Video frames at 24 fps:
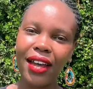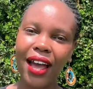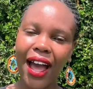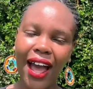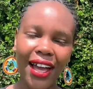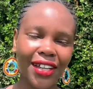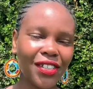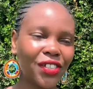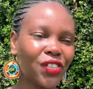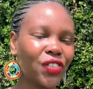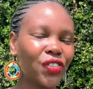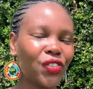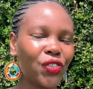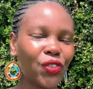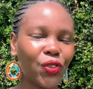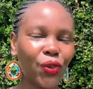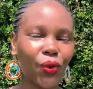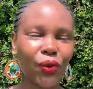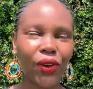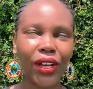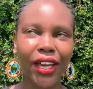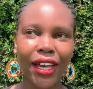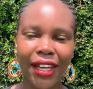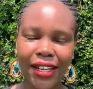I just
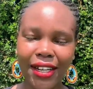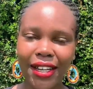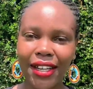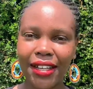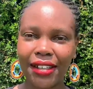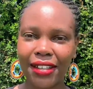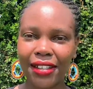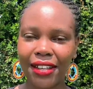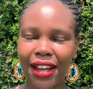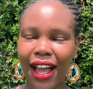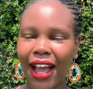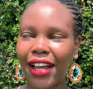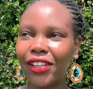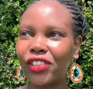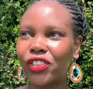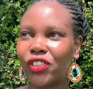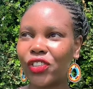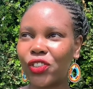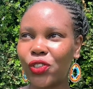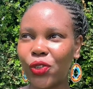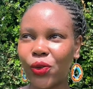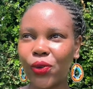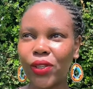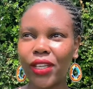don't get it. I
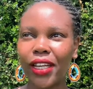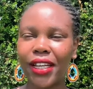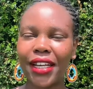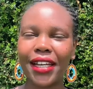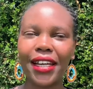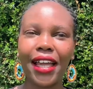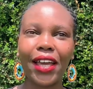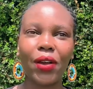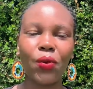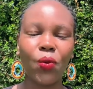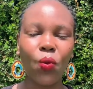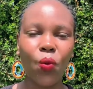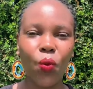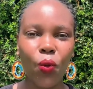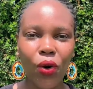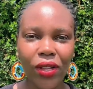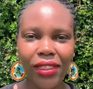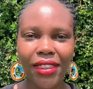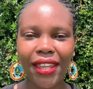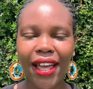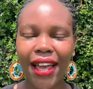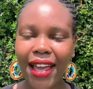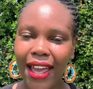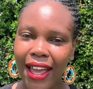just don't get it. Like,
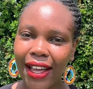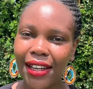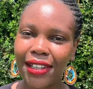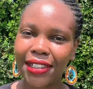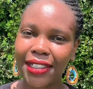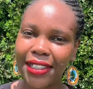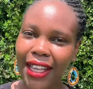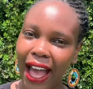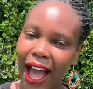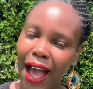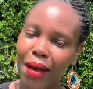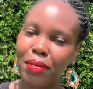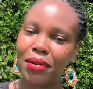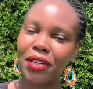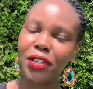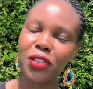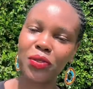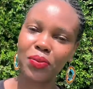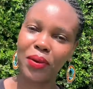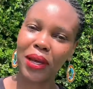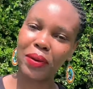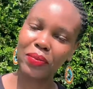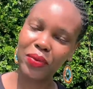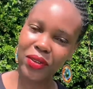what the hell is happening
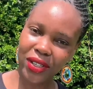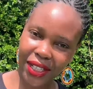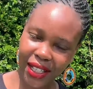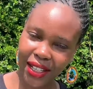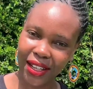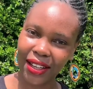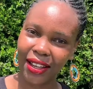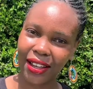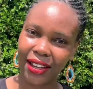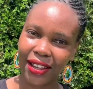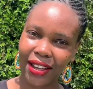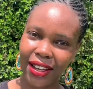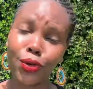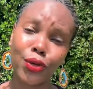to my body?